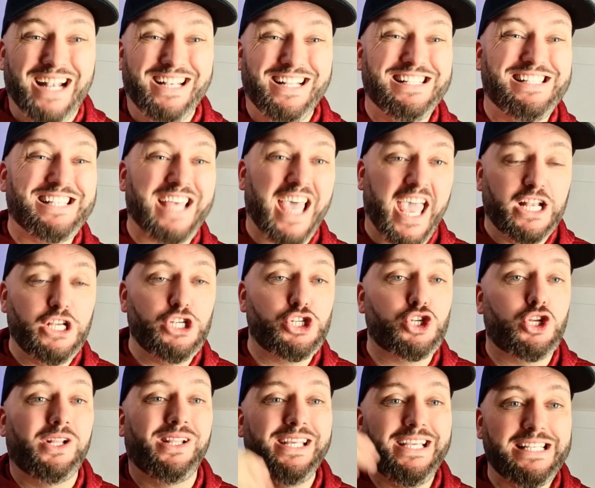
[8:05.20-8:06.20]
and
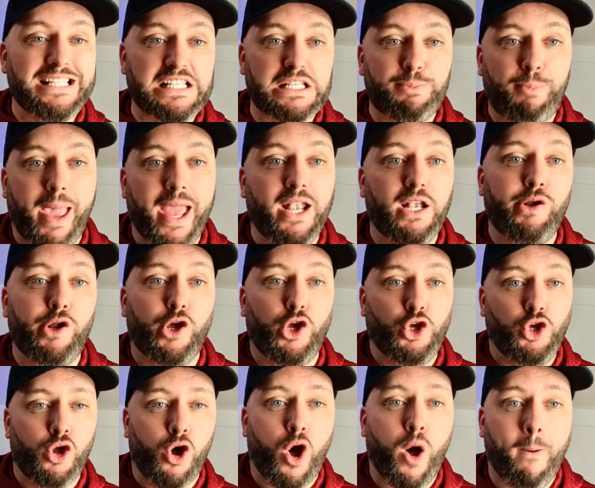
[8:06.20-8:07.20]
intentionally spend
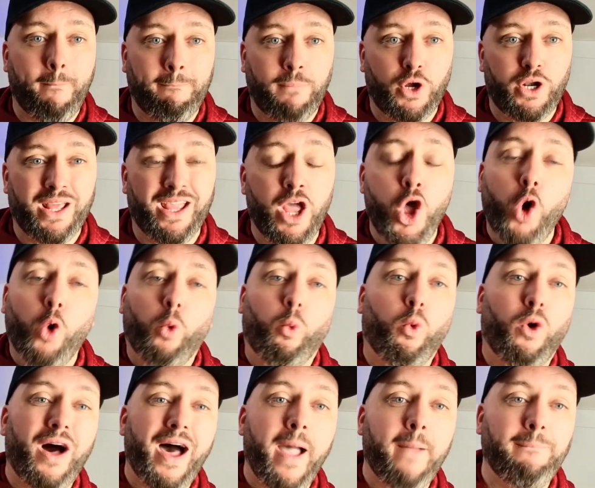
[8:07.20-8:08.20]
your money.
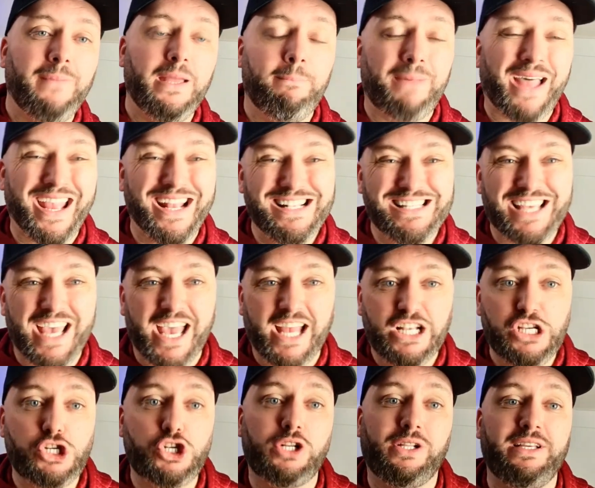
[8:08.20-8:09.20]
What I mean by
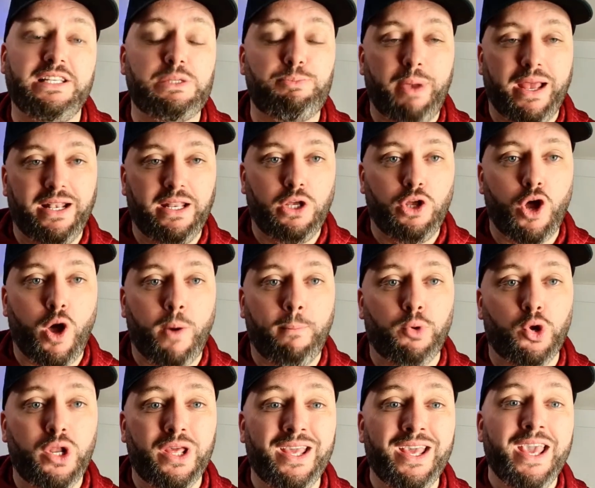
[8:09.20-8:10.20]
intentionally spending your
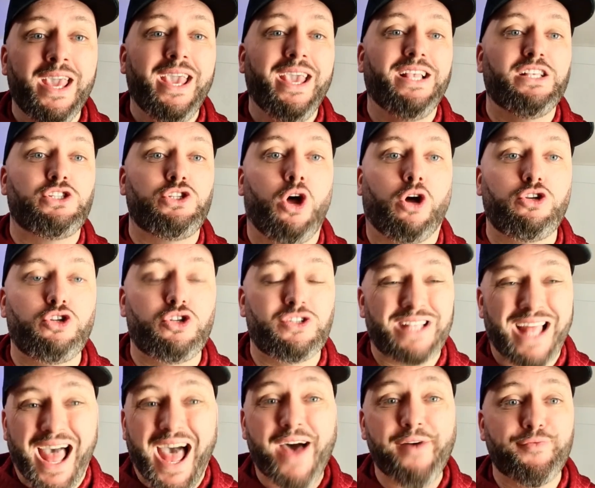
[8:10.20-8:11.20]
money is not
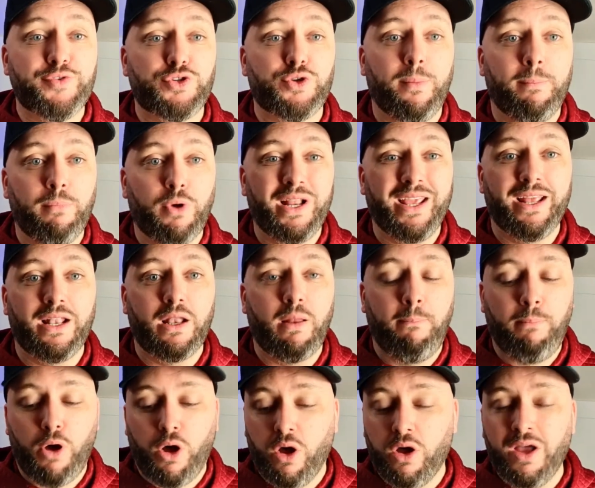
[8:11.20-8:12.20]
just have some money in
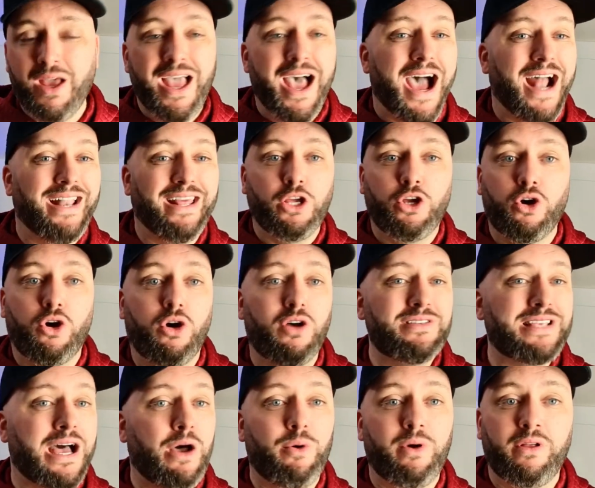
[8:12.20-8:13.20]
a pot and it
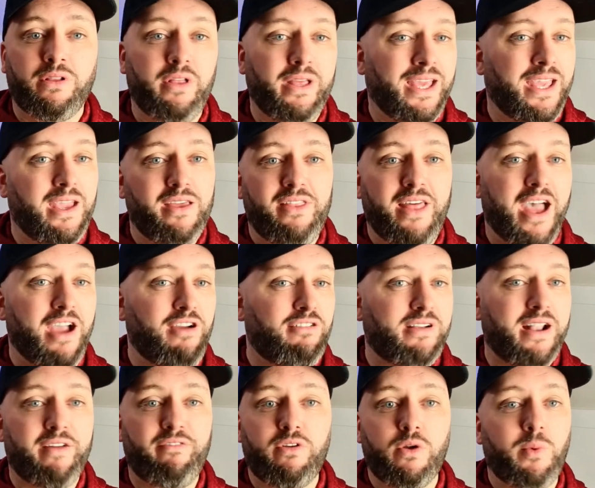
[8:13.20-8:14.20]
goes out here, there,
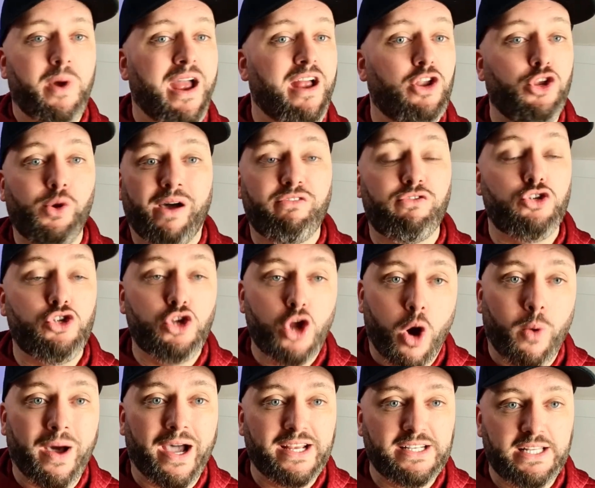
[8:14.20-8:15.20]
and everywhere, and you have
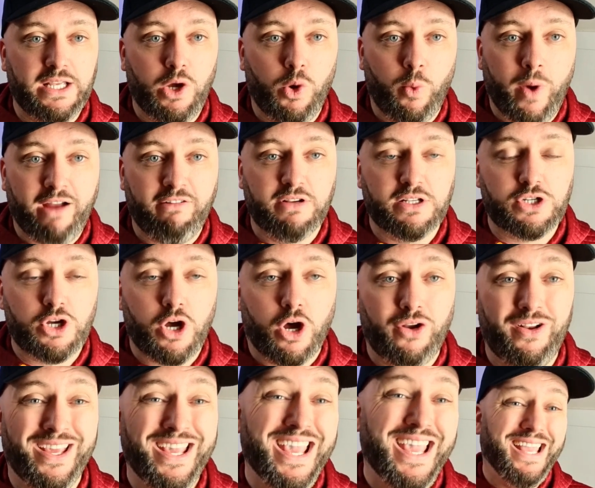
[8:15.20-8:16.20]
no idea where it's
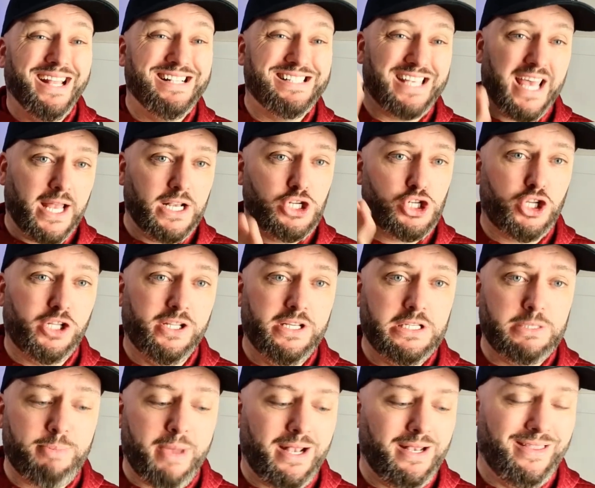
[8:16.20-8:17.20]
gone.
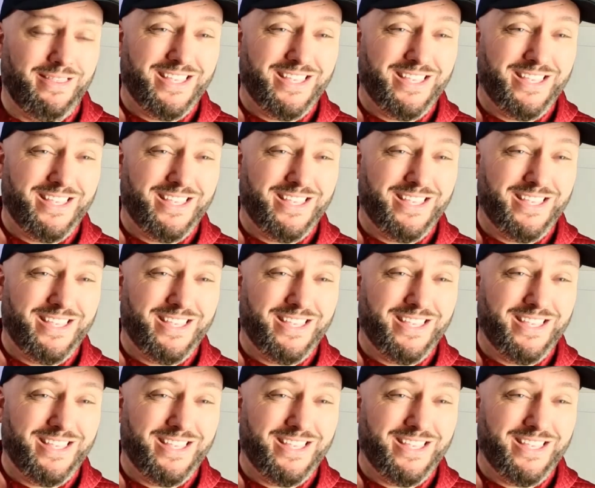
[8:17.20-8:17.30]
Intentionally spend